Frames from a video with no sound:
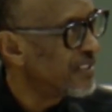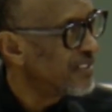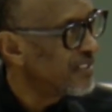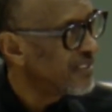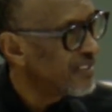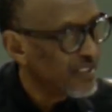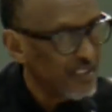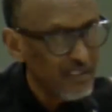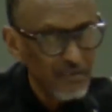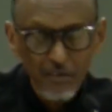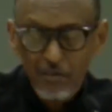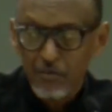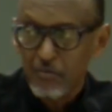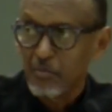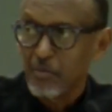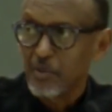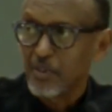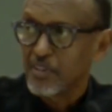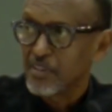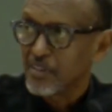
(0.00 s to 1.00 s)
the
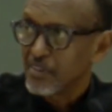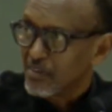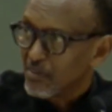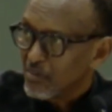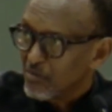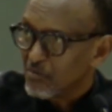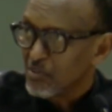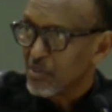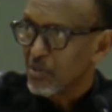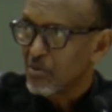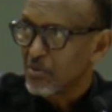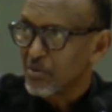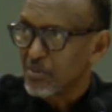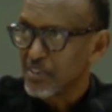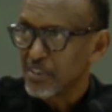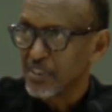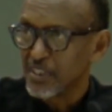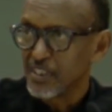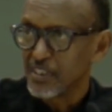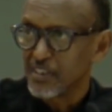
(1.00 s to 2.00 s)
development of the
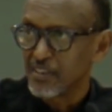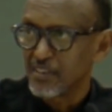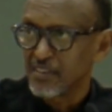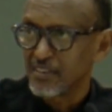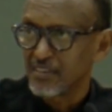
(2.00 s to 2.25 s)
continent.